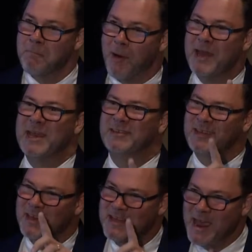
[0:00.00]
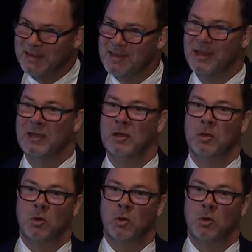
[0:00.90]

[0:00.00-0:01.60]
But it's connecting